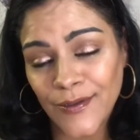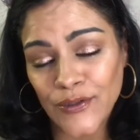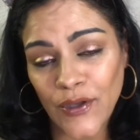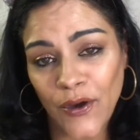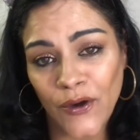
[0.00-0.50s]

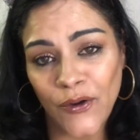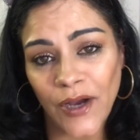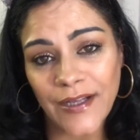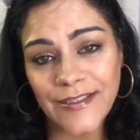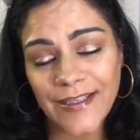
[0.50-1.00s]
So,
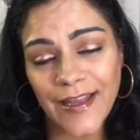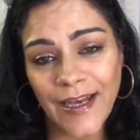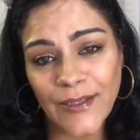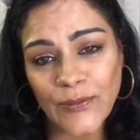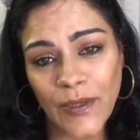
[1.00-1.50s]
until the
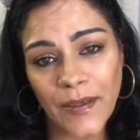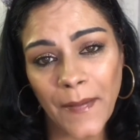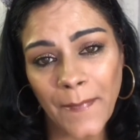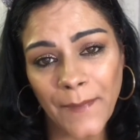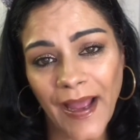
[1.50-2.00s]
next one.
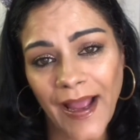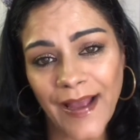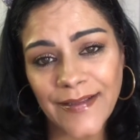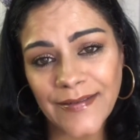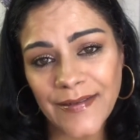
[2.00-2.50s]
Bye,
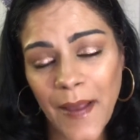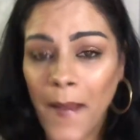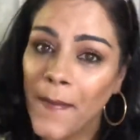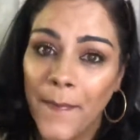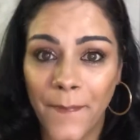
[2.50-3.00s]
guys.
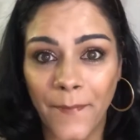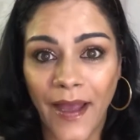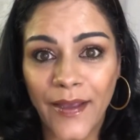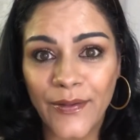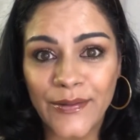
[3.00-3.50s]

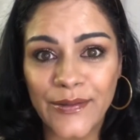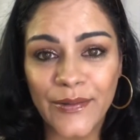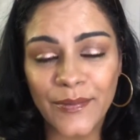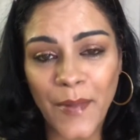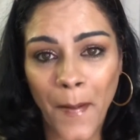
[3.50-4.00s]
Bye, YouTube.